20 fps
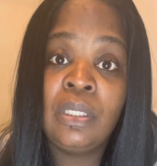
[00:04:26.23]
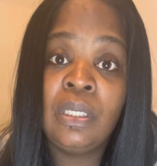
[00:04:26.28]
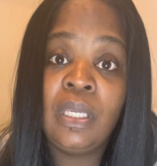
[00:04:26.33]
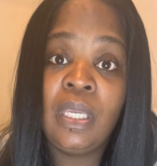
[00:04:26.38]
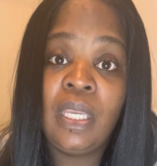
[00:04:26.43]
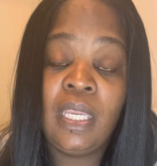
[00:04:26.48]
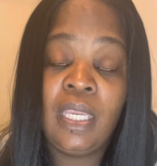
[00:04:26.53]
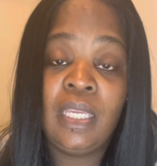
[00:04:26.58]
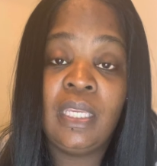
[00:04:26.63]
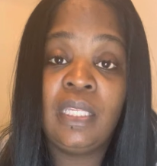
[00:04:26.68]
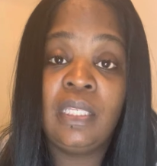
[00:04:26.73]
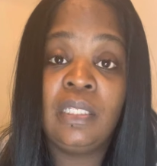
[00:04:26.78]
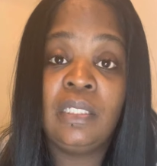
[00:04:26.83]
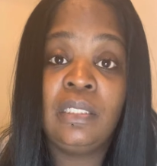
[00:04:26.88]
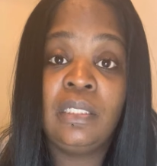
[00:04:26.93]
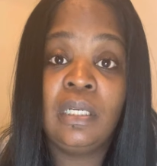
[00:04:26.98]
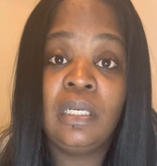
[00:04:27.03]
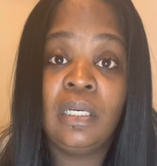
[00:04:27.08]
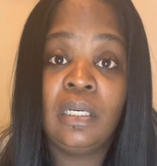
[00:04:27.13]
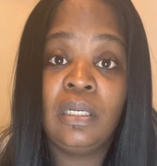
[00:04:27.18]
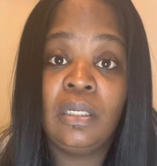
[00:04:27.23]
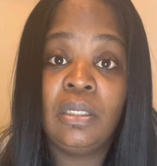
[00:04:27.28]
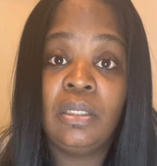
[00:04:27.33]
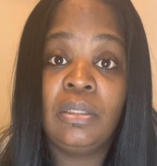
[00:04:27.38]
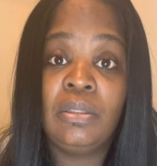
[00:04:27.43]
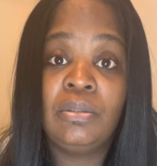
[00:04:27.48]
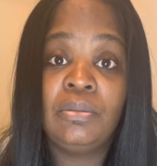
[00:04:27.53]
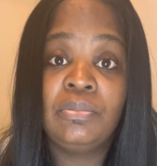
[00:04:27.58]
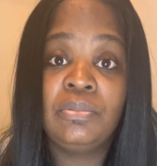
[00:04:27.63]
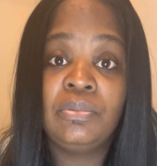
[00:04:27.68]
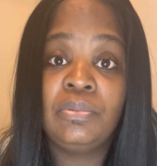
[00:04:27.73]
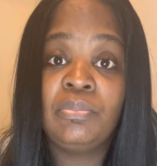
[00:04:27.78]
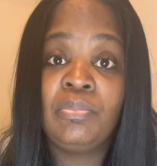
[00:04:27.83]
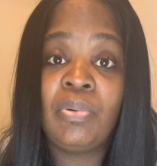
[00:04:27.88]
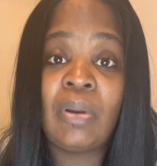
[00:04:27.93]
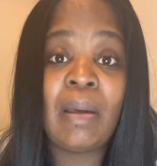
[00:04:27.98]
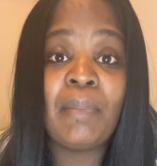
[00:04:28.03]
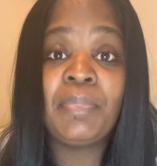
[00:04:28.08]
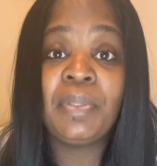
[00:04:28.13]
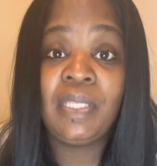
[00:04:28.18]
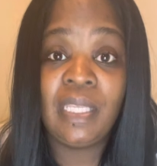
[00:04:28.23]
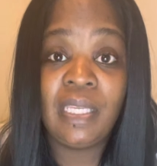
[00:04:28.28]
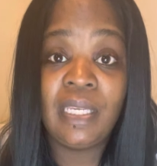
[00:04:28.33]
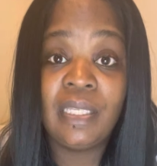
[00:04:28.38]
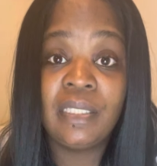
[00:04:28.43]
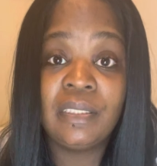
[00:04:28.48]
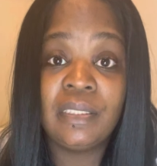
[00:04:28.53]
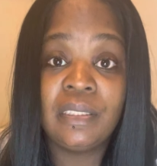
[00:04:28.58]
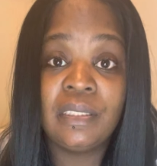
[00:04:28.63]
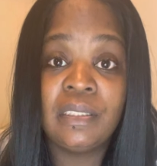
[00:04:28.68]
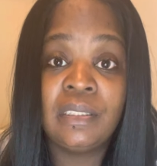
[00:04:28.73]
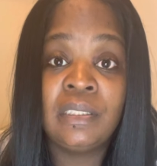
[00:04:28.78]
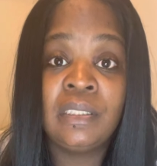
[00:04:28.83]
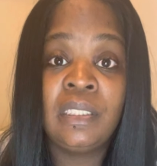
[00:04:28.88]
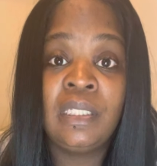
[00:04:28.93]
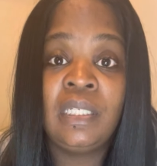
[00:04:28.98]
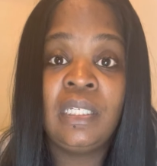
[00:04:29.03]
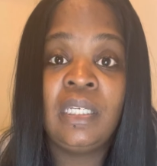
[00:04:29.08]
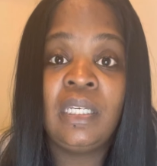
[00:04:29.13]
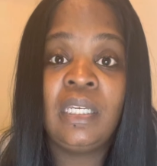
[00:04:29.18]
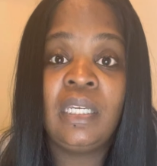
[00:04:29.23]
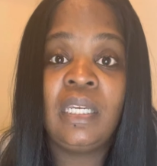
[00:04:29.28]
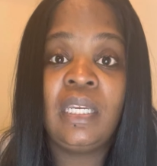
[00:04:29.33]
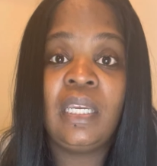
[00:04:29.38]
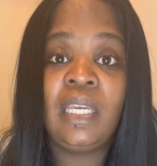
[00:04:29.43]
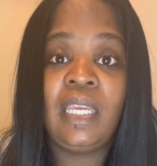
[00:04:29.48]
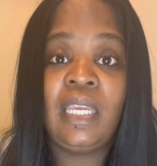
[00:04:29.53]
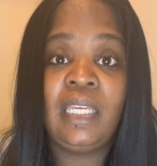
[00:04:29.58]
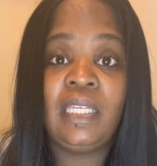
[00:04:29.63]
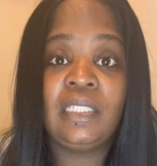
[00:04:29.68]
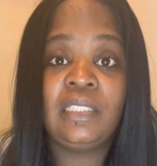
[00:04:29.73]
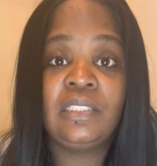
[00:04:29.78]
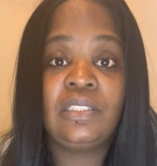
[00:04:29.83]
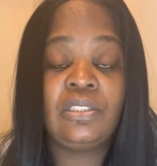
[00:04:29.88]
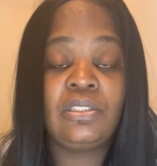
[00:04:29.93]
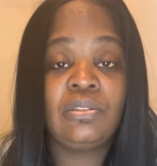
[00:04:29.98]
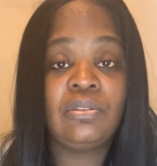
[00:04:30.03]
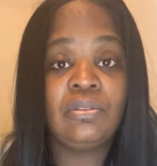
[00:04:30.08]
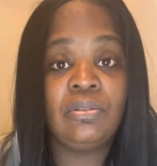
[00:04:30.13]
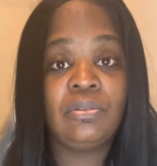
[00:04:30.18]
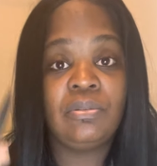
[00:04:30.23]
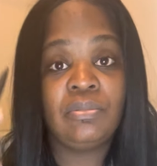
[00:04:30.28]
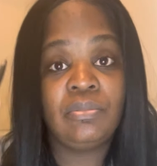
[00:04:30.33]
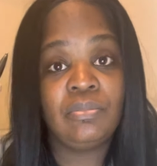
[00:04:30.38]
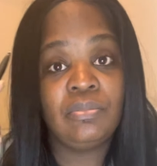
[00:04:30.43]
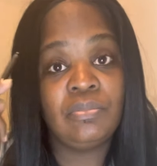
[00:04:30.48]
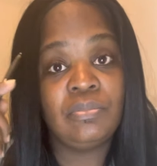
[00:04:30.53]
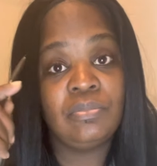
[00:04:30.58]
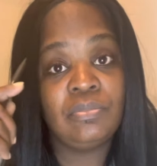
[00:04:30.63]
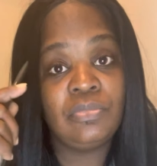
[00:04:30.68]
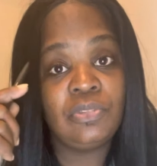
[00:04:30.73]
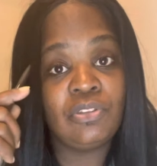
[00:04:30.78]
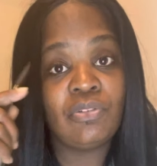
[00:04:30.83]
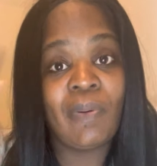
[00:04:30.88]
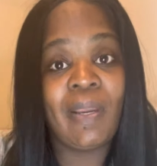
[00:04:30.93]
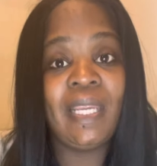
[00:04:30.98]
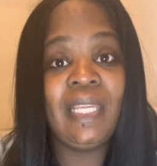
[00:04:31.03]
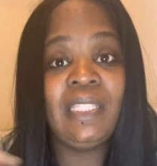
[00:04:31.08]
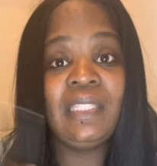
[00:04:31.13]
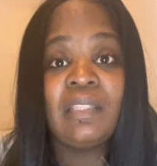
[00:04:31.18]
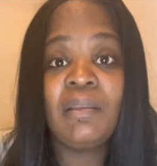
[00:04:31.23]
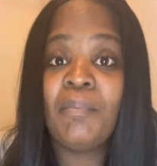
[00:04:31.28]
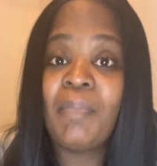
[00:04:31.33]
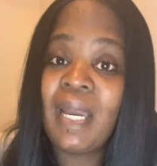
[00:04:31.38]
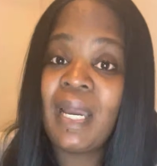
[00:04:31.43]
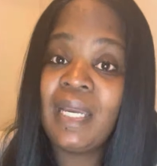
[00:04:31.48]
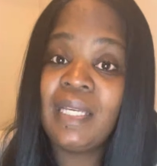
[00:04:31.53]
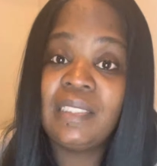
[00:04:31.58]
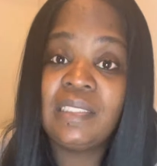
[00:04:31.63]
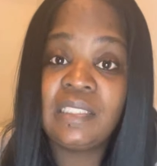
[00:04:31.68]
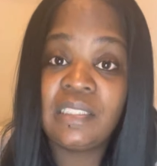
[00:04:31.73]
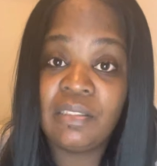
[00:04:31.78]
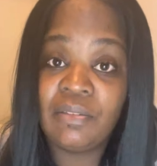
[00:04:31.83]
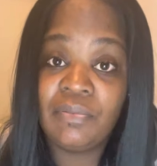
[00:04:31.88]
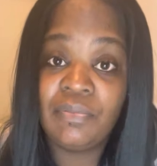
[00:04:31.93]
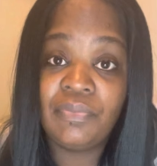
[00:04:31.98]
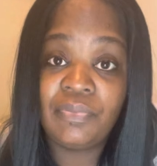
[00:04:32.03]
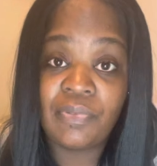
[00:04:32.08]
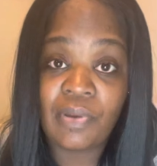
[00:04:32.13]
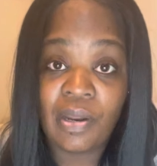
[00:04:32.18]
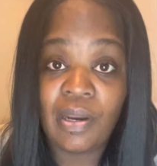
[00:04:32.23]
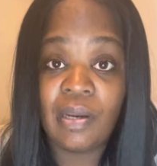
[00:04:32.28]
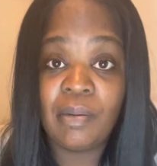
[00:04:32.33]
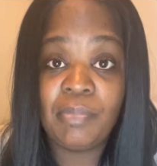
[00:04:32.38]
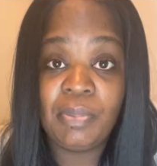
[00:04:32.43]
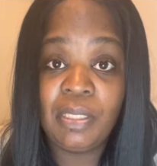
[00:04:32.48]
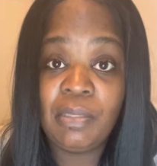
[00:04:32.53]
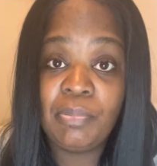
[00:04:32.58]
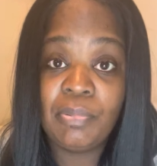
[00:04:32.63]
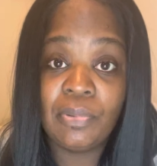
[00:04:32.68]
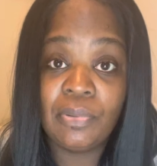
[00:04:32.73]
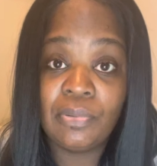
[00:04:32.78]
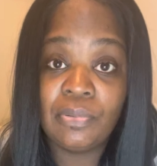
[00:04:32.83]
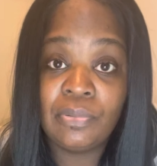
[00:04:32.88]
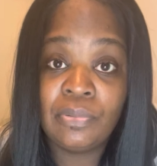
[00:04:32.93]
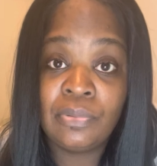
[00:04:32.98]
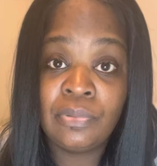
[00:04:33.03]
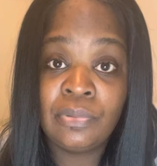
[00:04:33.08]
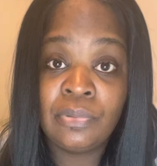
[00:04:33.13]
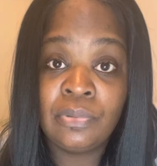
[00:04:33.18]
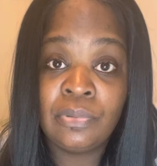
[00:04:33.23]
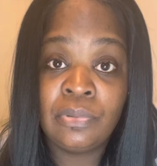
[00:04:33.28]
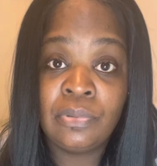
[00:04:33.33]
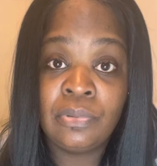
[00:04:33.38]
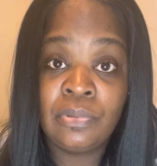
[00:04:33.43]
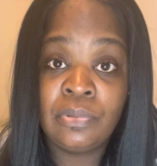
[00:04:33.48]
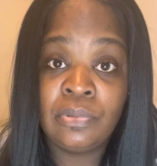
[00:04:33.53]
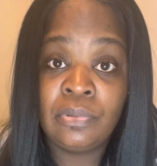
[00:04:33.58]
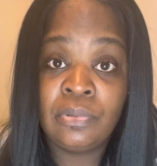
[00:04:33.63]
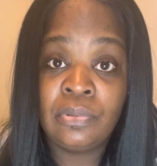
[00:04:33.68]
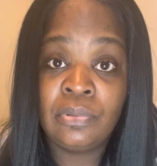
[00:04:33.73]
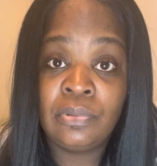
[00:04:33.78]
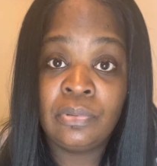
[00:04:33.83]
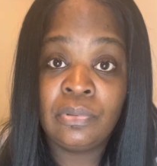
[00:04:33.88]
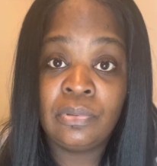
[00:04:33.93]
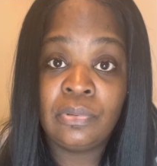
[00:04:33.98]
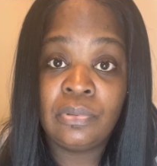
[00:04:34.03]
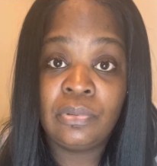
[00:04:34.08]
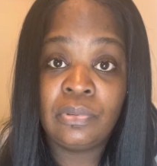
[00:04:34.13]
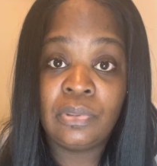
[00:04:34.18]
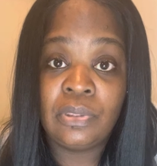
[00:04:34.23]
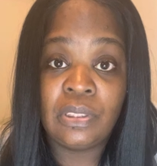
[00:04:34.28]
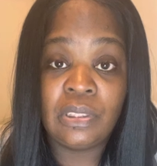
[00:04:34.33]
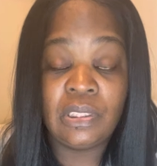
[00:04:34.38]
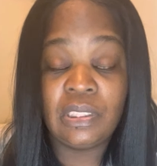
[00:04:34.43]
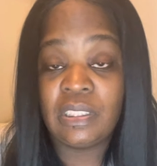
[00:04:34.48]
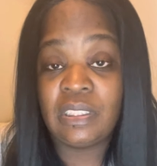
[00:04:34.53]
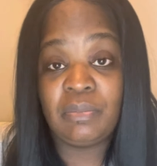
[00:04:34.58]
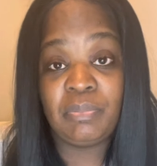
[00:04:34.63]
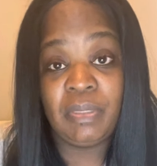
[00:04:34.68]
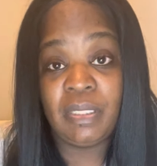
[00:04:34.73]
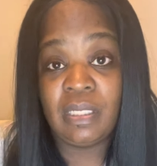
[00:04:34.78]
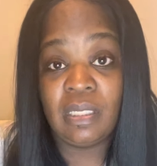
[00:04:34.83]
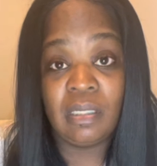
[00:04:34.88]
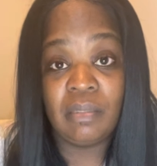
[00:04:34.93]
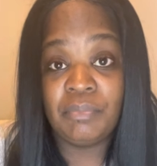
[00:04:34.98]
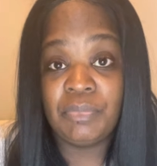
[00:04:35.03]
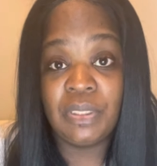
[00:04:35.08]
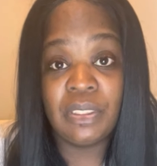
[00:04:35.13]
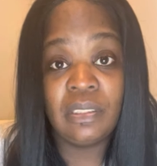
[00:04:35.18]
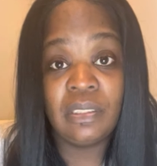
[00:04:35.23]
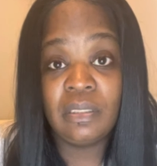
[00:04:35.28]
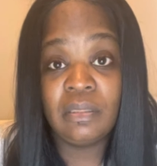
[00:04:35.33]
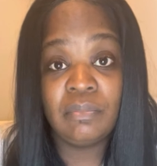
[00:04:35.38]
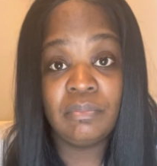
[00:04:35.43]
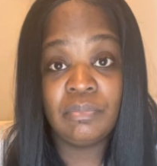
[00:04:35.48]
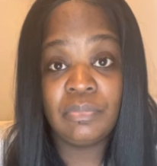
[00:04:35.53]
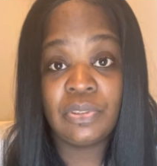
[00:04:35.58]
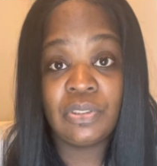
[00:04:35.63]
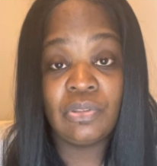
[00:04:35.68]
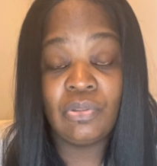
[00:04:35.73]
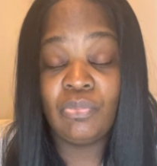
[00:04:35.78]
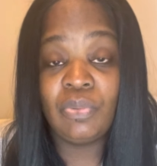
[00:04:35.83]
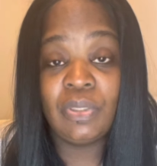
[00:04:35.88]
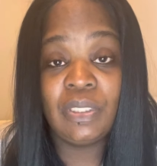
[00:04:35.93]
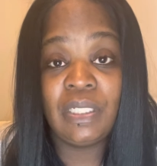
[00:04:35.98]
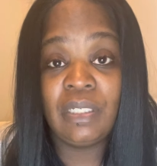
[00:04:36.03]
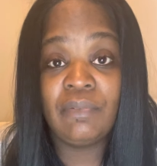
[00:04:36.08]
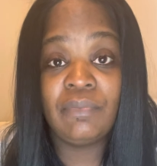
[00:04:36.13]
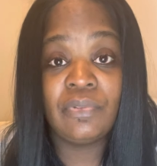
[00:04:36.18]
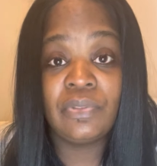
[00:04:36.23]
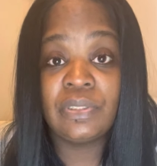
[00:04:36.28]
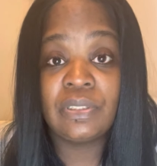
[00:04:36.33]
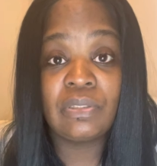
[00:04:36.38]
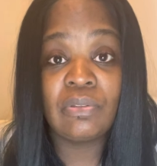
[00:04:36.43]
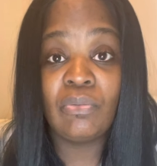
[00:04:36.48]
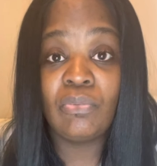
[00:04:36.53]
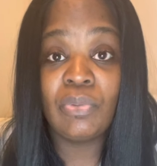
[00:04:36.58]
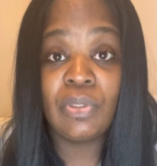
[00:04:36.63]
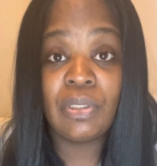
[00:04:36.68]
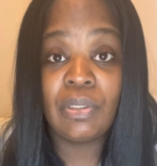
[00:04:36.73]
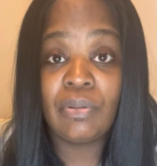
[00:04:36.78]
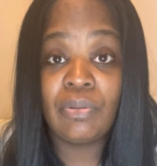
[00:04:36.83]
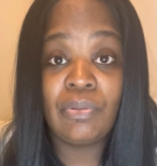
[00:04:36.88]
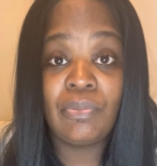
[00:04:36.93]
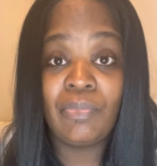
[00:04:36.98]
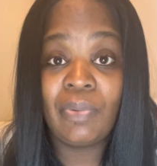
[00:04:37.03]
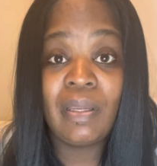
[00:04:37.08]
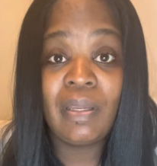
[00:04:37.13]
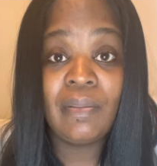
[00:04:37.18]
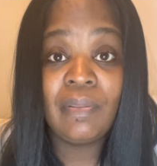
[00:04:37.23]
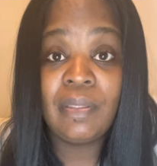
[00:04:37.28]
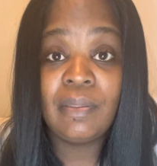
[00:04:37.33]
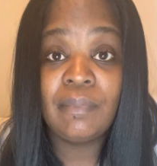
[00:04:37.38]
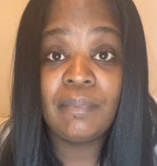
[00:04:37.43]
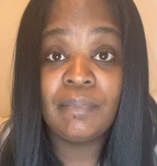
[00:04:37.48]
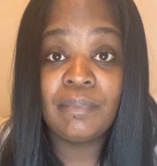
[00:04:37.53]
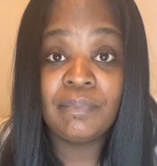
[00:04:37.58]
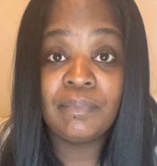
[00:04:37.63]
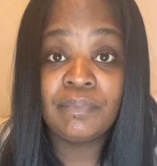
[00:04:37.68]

and uh, propaganda has train the minds of our people to just become numb to whatever is going on around them.